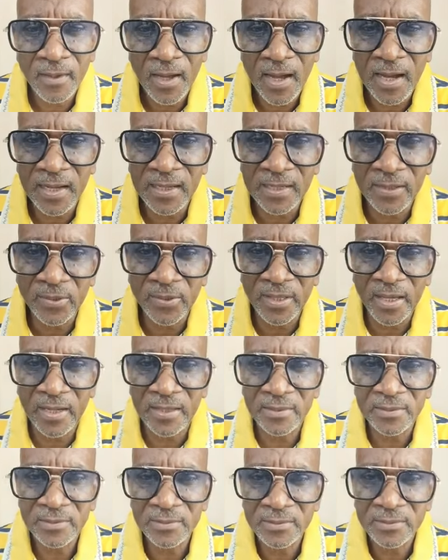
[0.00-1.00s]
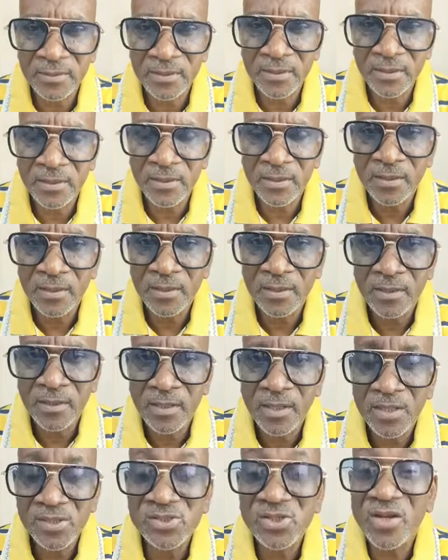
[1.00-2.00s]
Hallelujah.
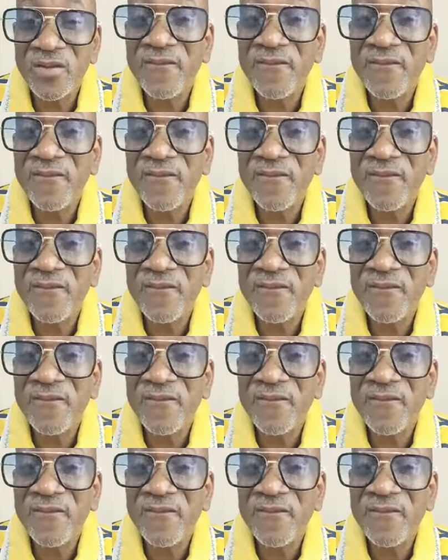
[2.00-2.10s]
So